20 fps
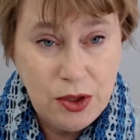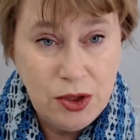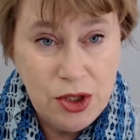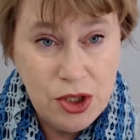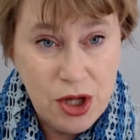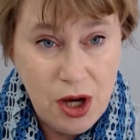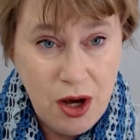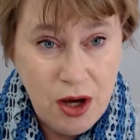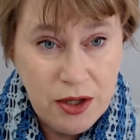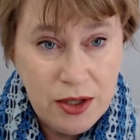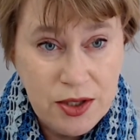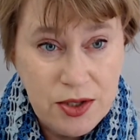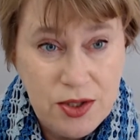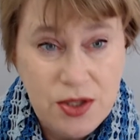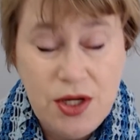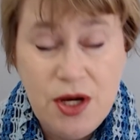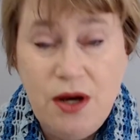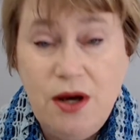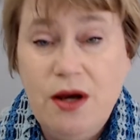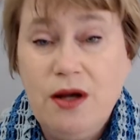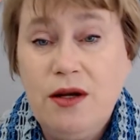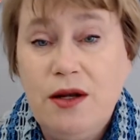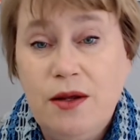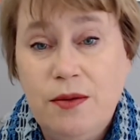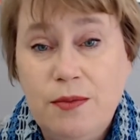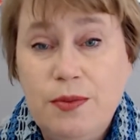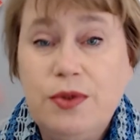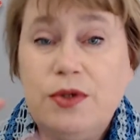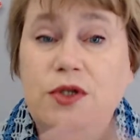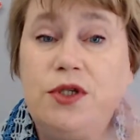darkest yarn
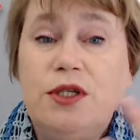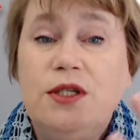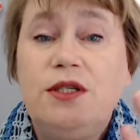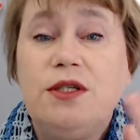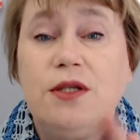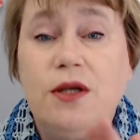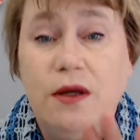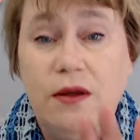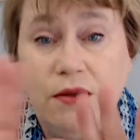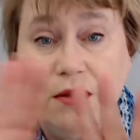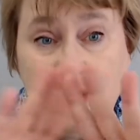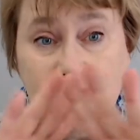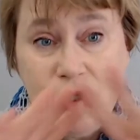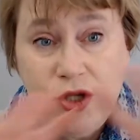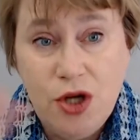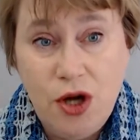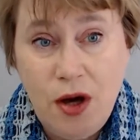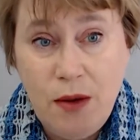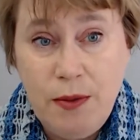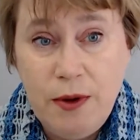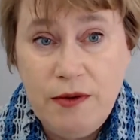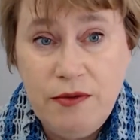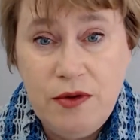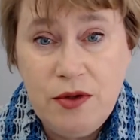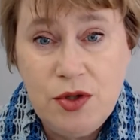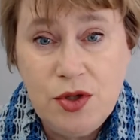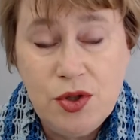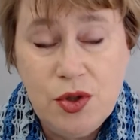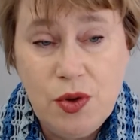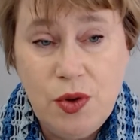and put it on the top of the
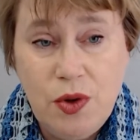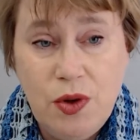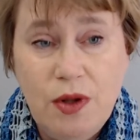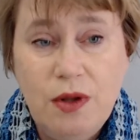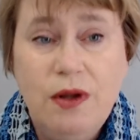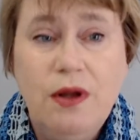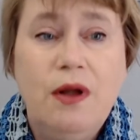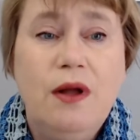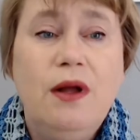shawl